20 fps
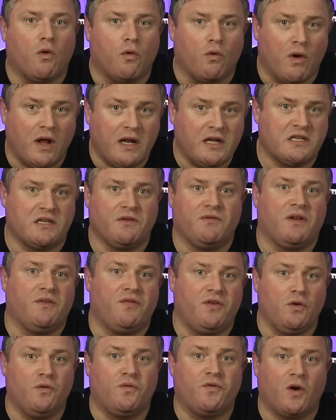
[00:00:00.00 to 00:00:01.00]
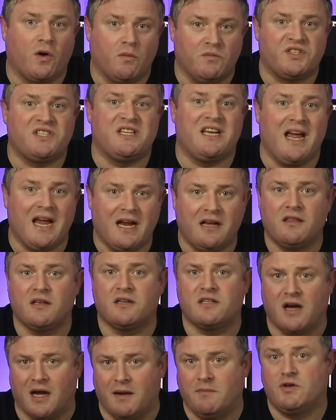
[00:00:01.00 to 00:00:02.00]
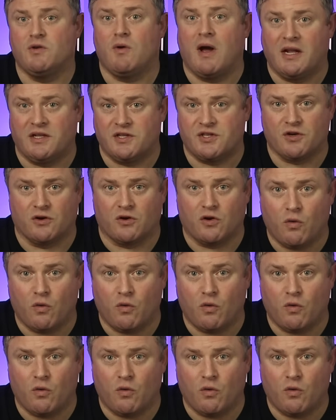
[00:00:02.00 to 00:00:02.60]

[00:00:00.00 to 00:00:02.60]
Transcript: Relatively few firms take the time to answer